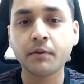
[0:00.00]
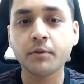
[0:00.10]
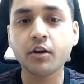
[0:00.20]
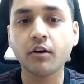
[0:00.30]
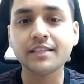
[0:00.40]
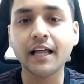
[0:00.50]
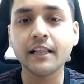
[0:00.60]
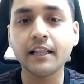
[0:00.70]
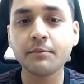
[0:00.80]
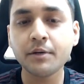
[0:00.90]
Because a
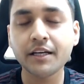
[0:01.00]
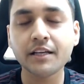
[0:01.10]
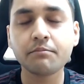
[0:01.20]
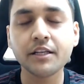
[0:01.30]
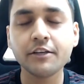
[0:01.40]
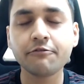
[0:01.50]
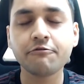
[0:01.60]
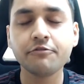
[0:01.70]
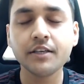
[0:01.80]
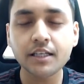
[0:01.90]
limiting belief
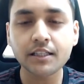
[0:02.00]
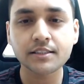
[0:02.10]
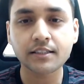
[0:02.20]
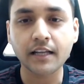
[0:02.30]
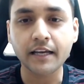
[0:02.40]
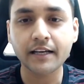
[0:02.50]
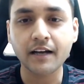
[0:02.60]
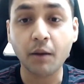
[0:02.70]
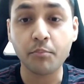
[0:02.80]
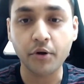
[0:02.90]
feels like
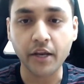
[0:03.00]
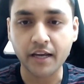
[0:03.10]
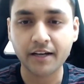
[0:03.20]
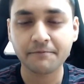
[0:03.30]
a brake,